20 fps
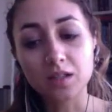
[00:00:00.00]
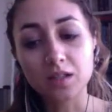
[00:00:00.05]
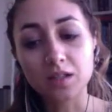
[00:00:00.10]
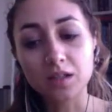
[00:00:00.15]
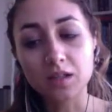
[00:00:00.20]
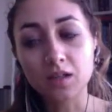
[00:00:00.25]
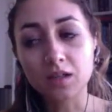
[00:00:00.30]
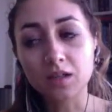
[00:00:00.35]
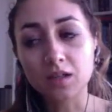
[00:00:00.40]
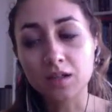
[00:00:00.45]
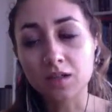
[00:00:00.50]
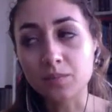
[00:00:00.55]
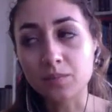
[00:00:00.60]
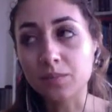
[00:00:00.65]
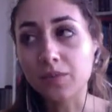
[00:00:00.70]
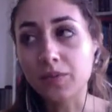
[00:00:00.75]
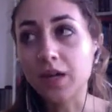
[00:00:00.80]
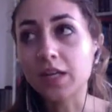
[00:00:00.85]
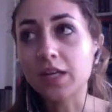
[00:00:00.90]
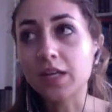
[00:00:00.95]

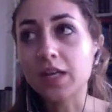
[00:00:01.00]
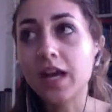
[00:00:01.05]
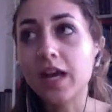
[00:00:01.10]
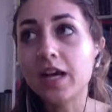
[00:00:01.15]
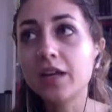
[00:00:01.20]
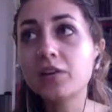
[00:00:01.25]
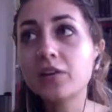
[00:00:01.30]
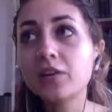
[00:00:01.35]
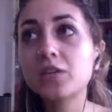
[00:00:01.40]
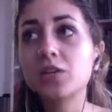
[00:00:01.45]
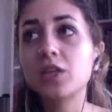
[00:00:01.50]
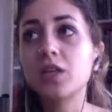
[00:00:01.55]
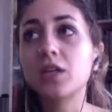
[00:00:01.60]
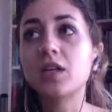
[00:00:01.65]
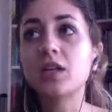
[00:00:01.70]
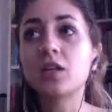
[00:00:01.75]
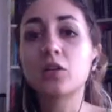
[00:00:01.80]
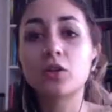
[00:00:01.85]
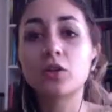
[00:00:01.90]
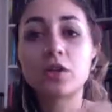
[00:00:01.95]
an energy,
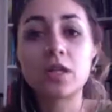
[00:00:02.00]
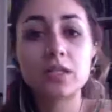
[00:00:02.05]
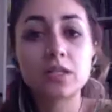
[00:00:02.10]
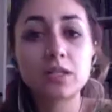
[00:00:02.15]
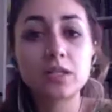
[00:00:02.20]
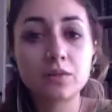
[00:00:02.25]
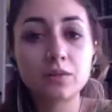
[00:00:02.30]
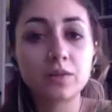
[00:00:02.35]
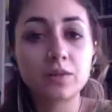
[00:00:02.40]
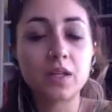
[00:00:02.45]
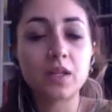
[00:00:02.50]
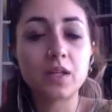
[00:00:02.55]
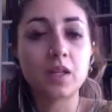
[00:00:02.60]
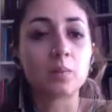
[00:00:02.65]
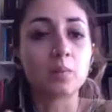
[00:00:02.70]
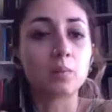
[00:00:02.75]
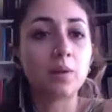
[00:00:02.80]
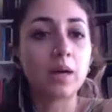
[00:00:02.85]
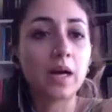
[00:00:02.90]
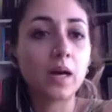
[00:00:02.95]
a creativity, a
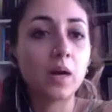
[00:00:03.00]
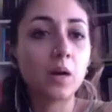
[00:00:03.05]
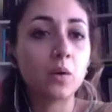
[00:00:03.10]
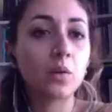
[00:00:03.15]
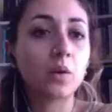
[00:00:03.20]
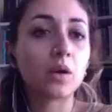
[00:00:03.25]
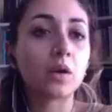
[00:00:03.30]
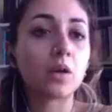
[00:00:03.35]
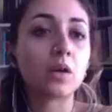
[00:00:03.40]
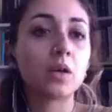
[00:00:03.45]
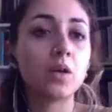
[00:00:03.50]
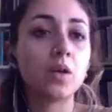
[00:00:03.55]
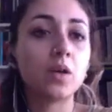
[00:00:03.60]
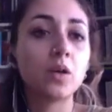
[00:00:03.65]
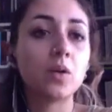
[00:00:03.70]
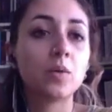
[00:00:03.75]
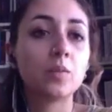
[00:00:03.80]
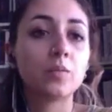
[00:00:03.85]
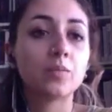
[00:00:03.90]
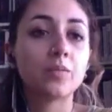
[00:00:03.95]
power
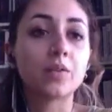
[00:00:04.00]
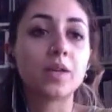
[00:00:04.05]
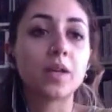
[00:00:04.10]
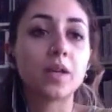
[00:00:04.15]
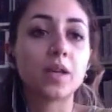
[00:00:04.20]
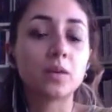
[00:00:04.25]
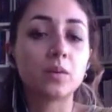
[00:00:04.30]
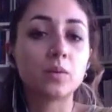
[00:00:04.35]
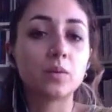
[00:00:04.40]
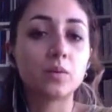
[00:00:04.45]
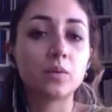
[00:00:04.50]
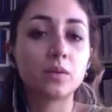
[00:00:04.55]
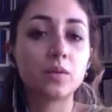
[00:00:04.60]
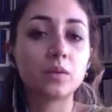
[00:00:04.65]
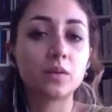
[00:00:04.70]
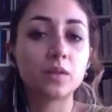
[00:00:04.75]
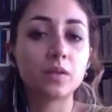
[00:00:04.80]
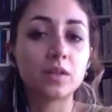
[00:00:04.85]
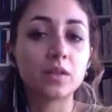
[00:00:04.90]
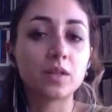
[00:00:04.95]
that
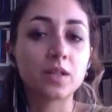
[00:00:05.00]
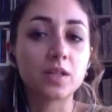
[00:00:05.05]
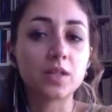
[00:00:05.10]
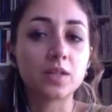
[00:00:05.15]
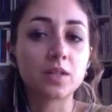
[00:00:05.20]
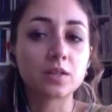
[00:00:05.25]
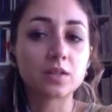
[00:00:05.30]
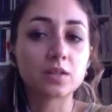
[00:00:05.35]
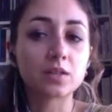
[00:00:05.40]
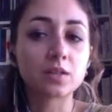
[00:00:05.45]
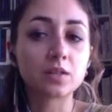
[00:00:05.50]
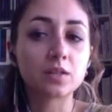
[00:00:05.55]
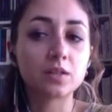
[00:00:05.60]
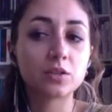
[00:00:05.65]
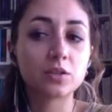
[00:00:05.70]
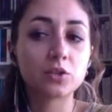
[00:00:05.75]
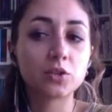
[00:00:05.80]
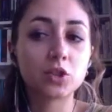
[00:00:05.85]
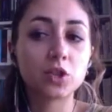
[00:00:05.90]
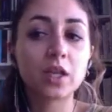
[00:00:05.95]
is
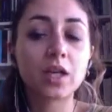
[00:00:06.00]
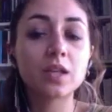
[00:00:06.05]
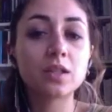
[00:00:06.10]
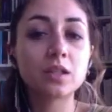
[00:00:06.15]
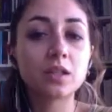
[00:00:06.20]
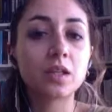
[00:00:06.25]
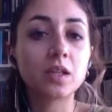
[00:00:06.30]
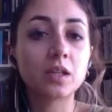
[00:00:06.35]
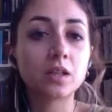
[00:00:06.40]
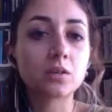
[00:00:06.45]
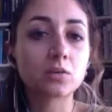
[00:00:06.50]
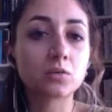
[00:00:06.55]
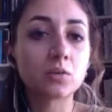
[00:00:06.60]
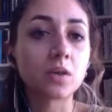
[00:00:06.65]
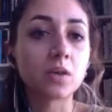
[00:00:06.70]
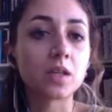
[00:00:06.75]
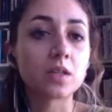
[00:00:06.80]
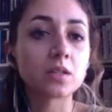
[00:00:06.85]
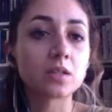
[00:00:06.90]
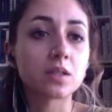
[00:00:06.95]
channeling through
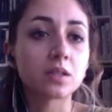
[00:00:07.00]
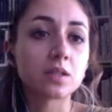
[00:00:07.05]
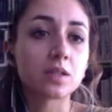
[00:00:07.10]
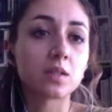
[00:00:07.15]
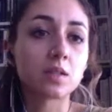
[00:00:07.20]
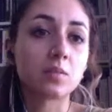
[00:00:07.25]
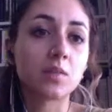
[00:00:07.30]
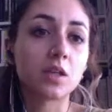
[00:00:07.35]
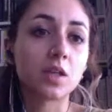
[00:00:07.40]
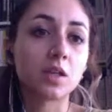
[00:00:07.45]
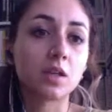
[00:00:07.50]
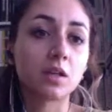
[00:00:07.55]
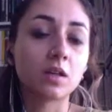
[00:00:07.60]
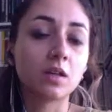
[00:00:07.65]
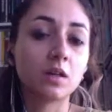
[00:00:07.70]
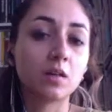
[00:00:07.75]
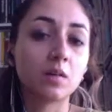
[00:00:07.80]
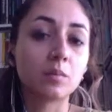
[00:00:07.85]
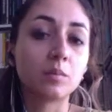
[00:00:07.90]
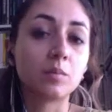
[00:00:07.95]
us, that's something
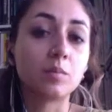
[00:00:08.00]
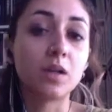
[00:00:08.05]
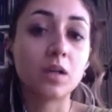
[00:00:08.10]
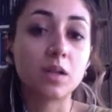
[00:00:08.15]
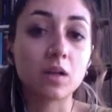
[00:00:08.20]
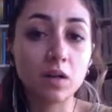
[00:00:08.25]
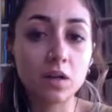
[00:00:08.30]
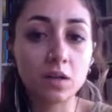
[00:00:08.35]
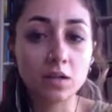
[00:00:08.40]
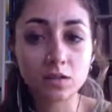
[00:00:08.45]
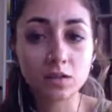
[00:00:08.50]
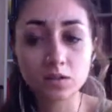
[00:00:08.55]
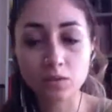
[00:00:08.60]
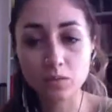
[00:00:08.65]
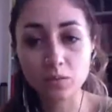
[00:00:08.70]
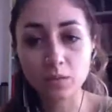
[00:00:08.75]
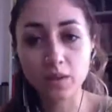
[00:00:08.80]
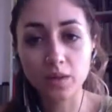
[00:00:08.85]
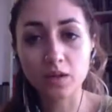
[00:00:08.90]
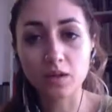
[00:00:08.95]
beyond
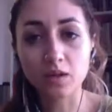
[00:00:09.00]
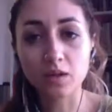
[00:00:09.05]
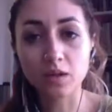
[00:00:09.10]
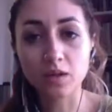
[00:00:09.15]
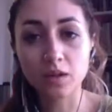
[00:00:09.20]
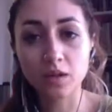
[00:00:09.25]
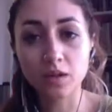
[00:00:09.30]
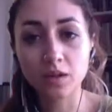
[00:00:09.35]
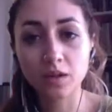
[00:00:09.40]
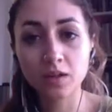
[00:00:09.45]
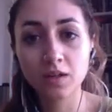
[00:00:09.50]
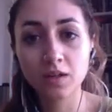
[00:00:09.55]
who we are,